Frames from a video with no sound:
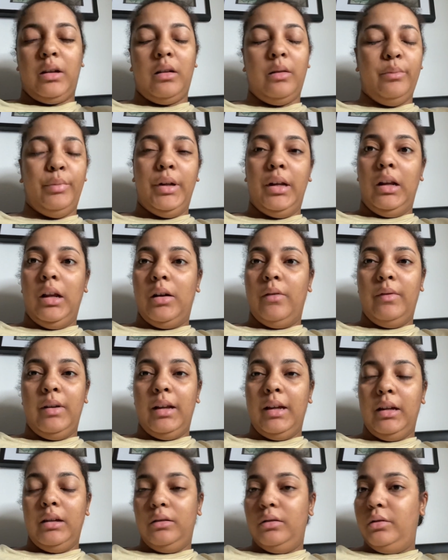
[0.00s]
completely
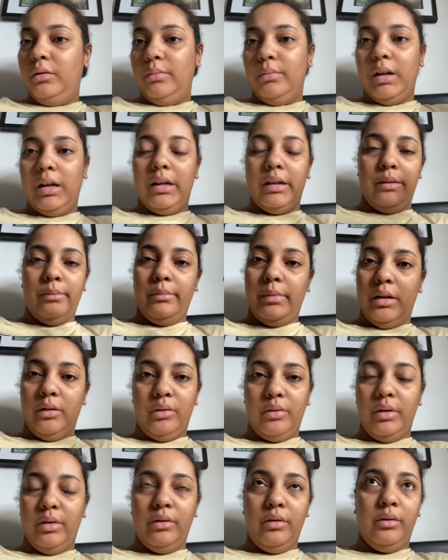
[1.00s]
unrelated to my
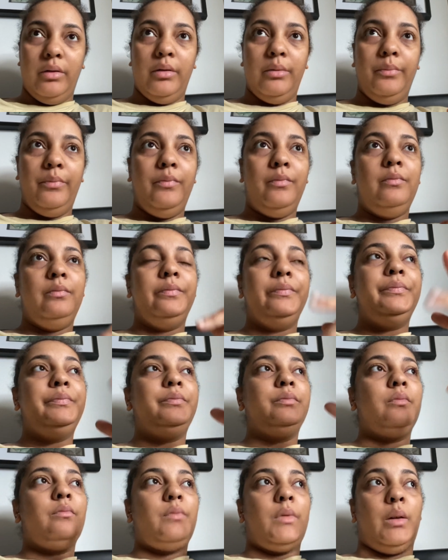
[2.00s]
medical issues.
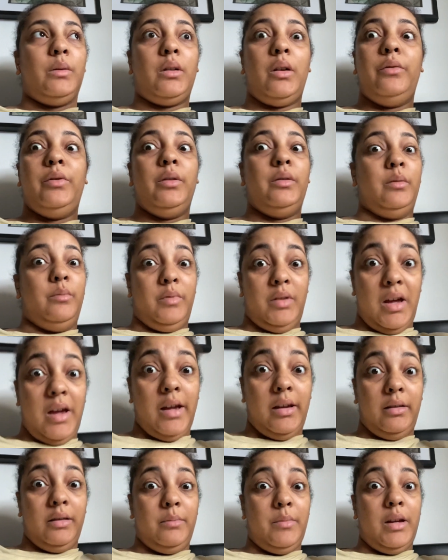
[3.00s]
I was going through some
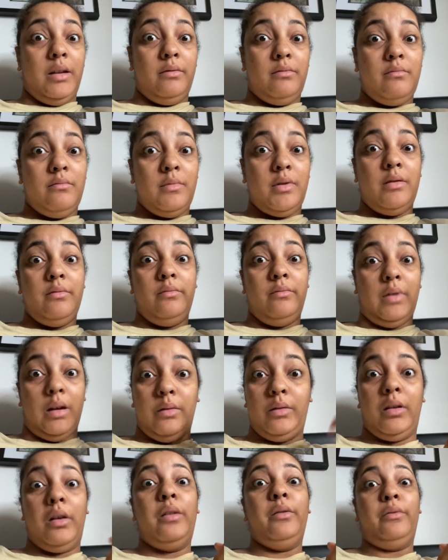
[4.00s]
things, man. I
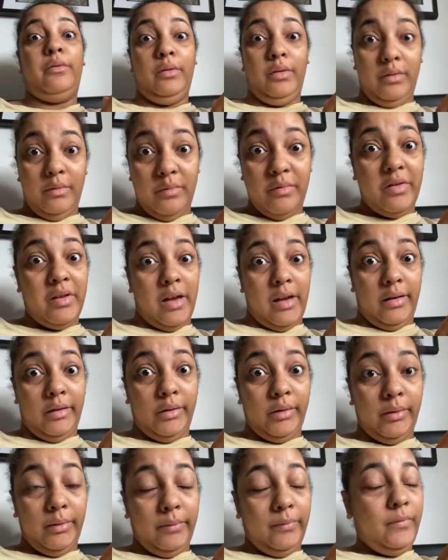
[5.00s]
was going through some
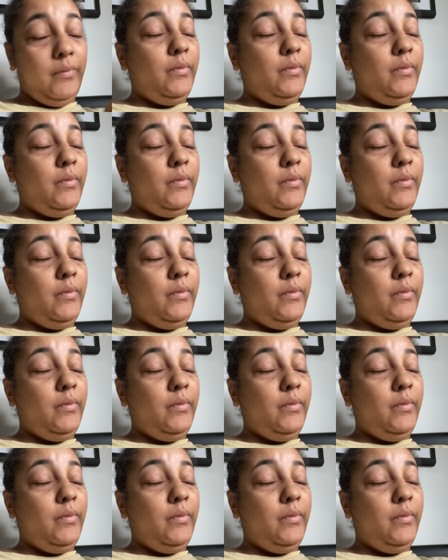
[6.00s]
things.